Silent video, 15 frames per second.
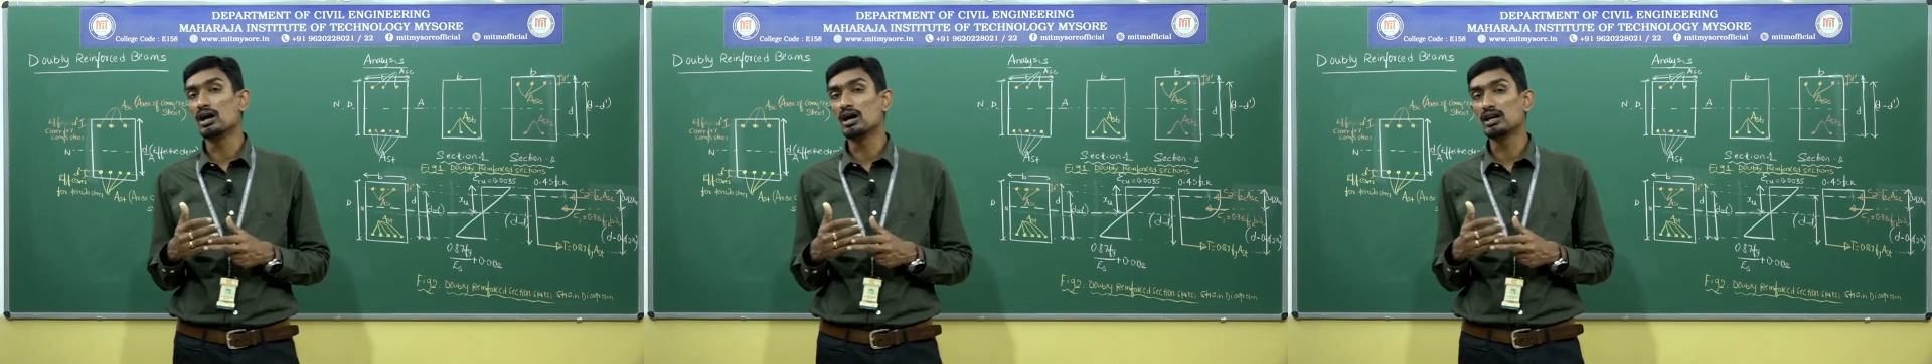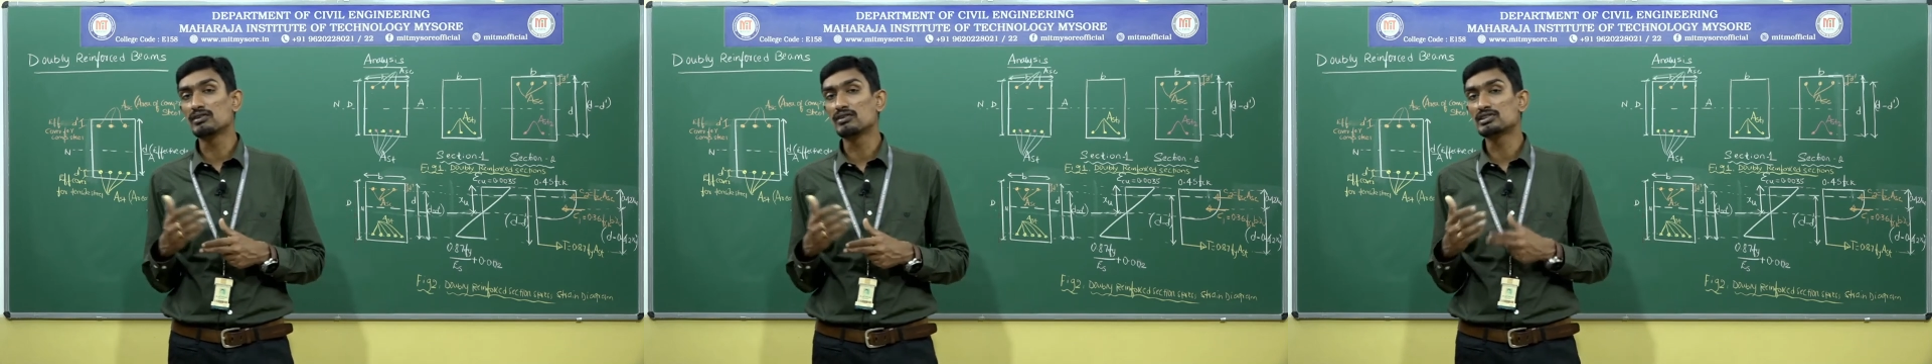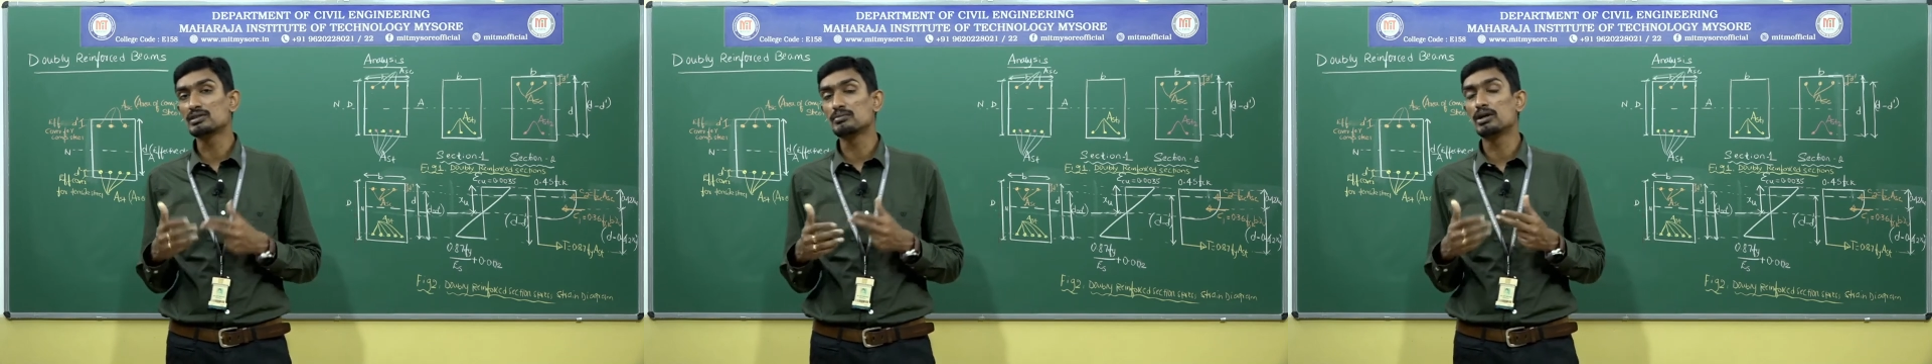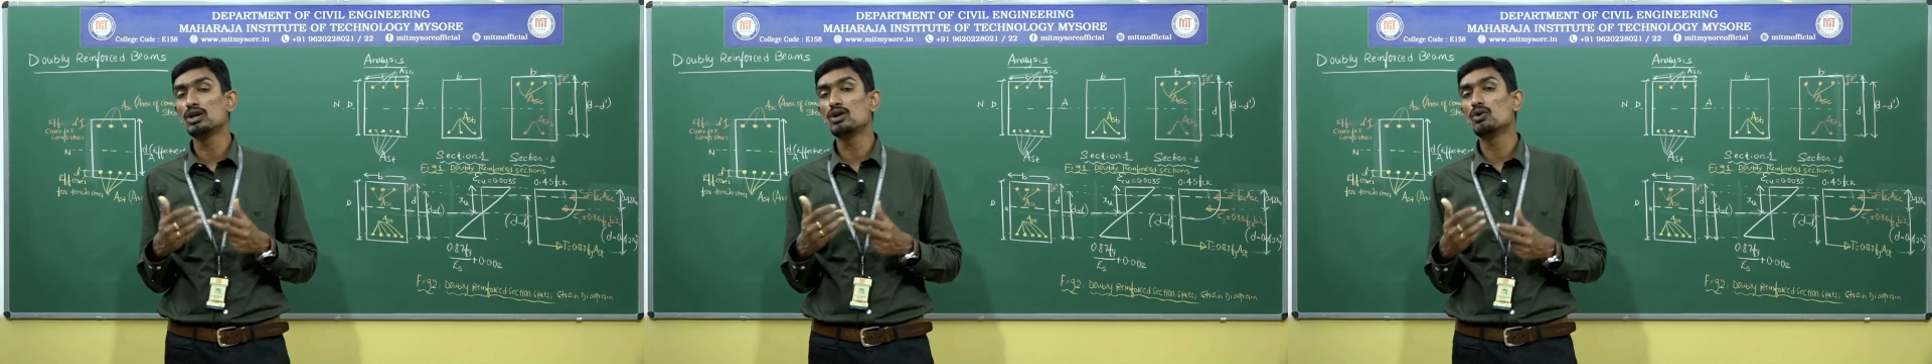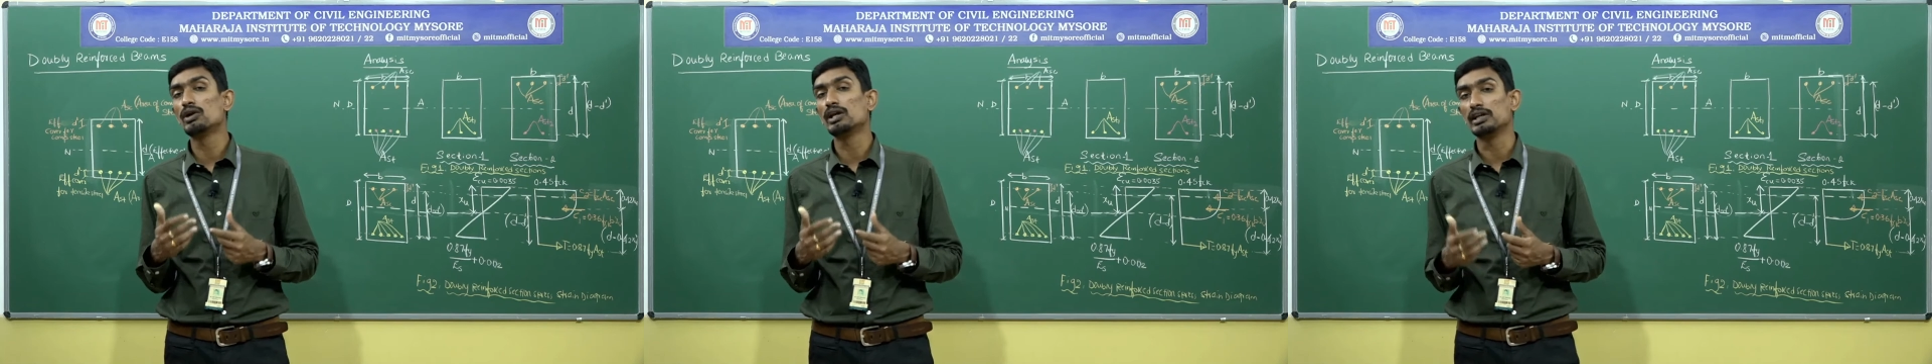or reversible
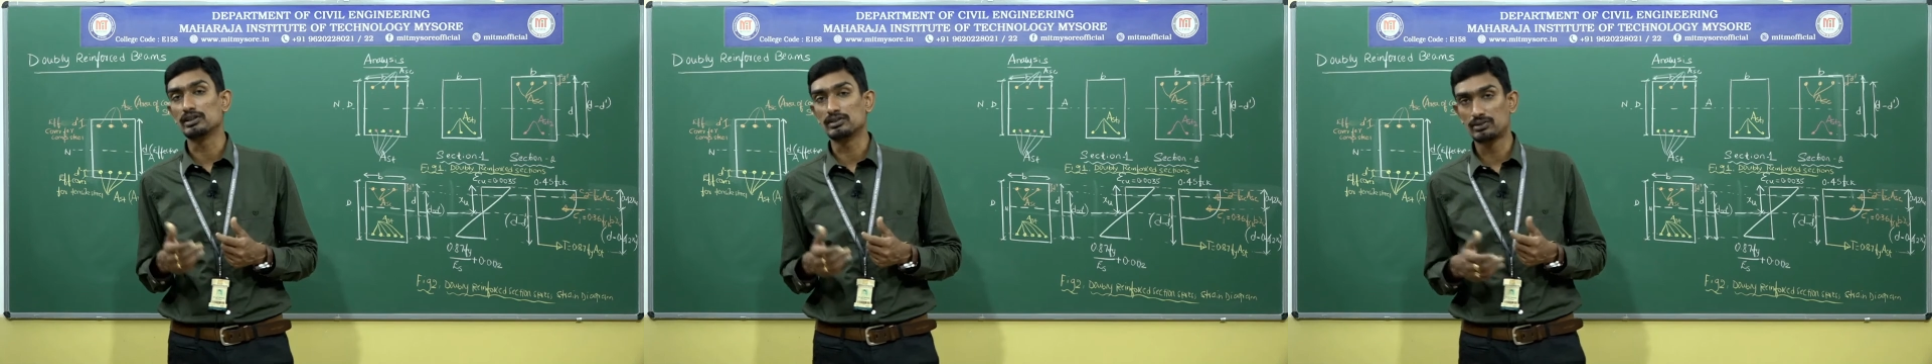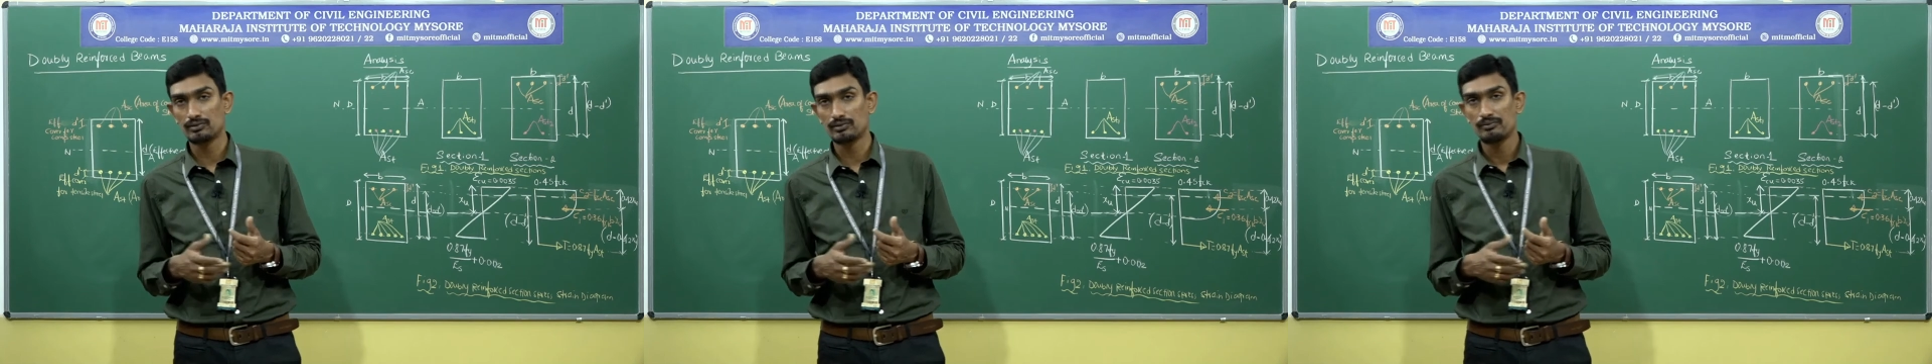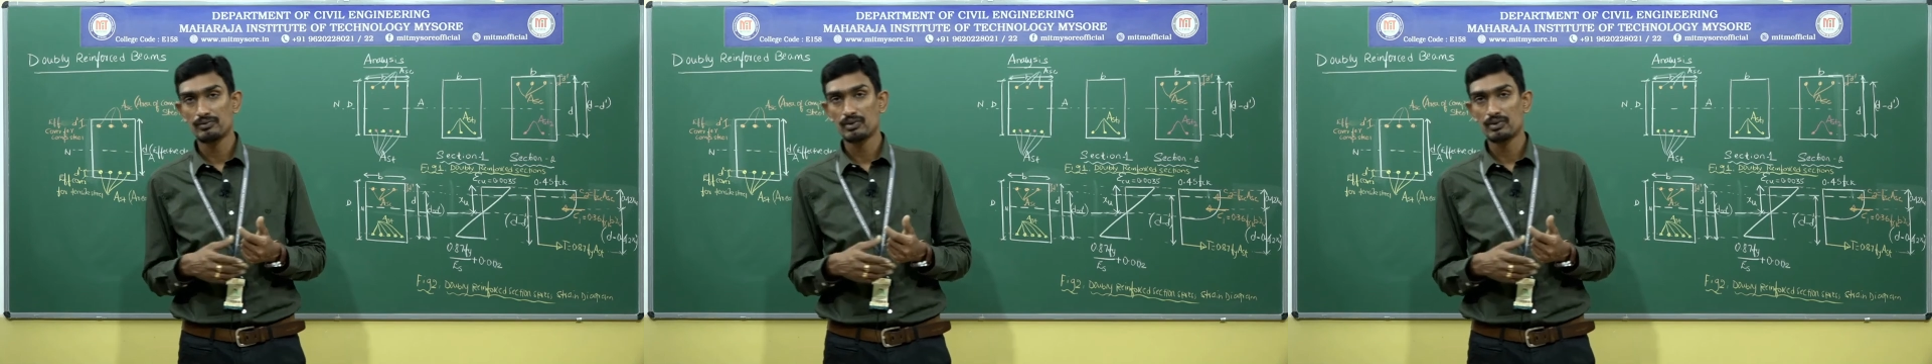loadings.